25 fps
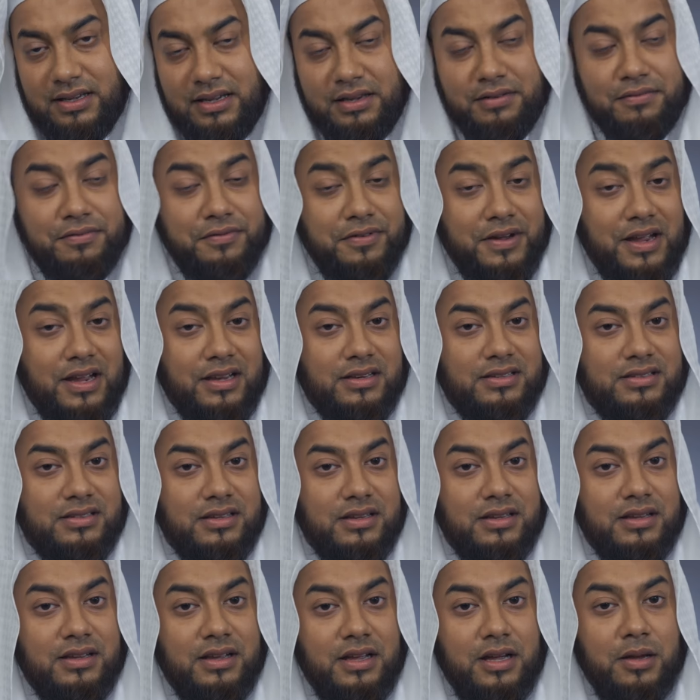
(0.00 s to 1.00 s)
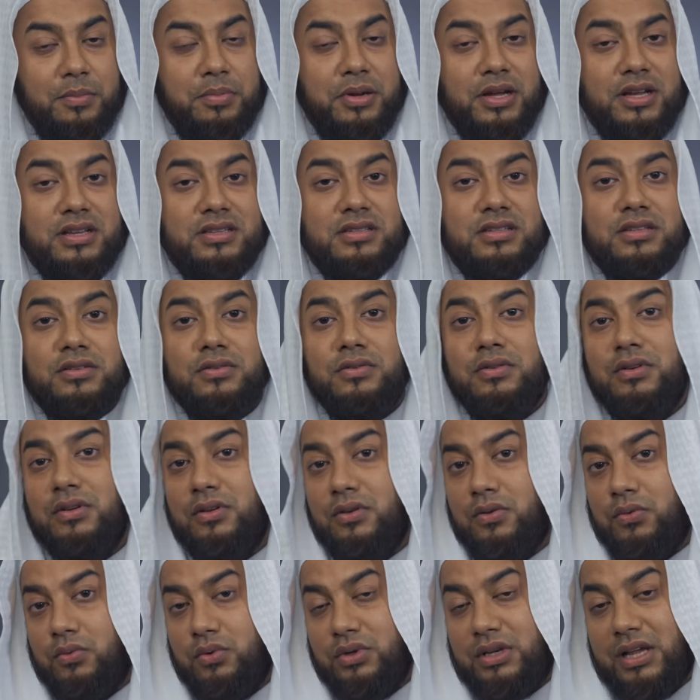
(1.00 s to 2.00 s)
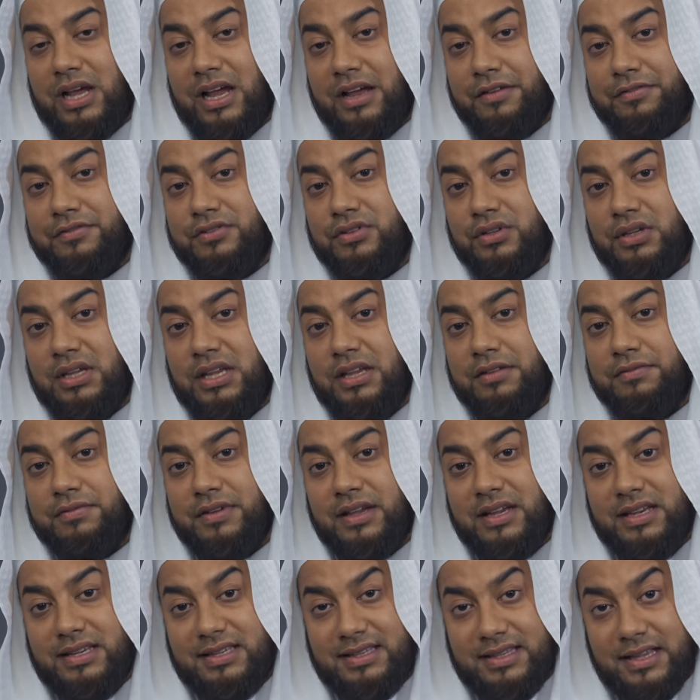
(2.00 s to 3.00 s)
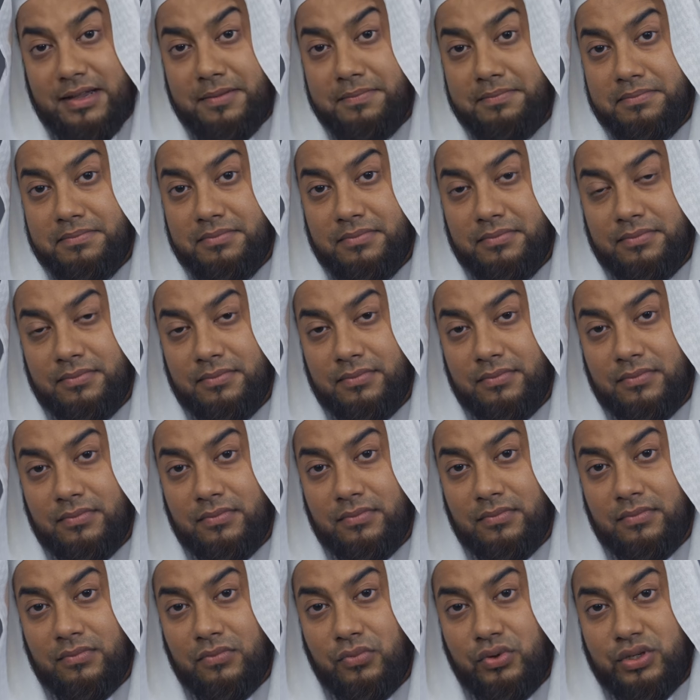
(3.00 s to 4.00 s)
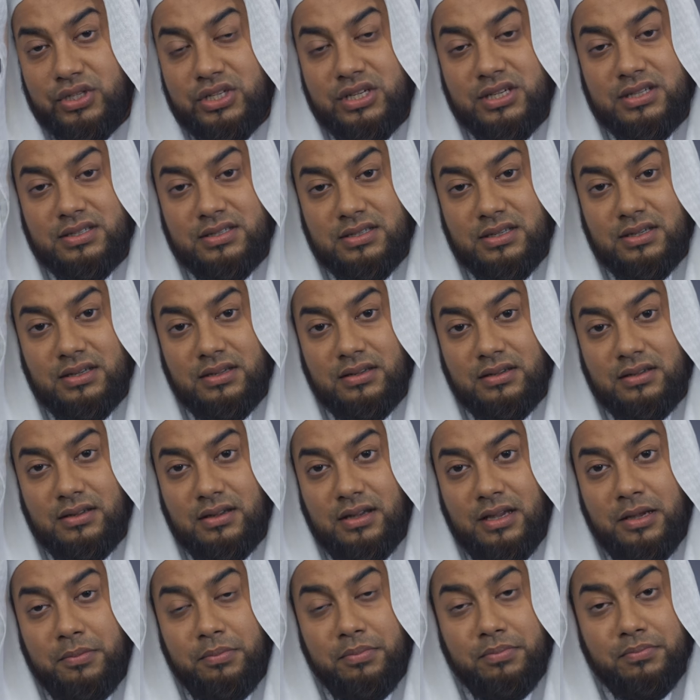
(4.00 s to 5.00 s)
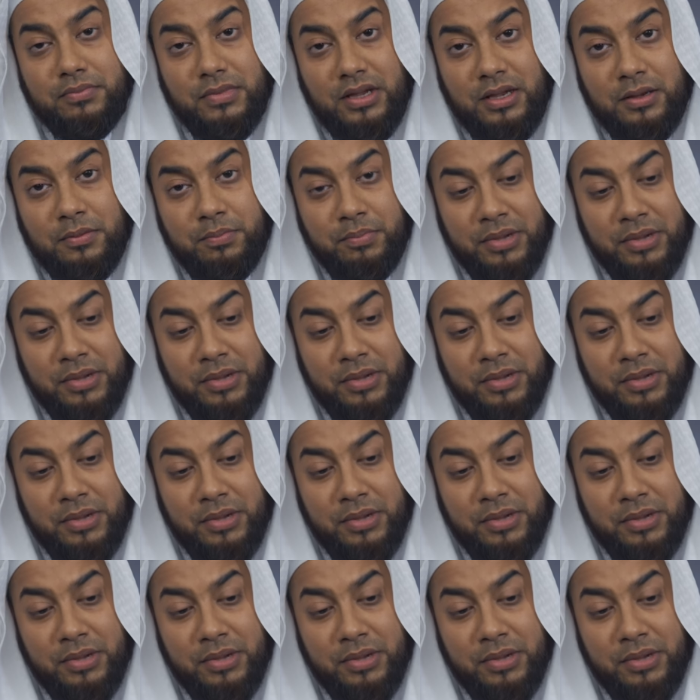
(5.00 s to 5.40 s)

In fact, a person would have to give a dam, which is a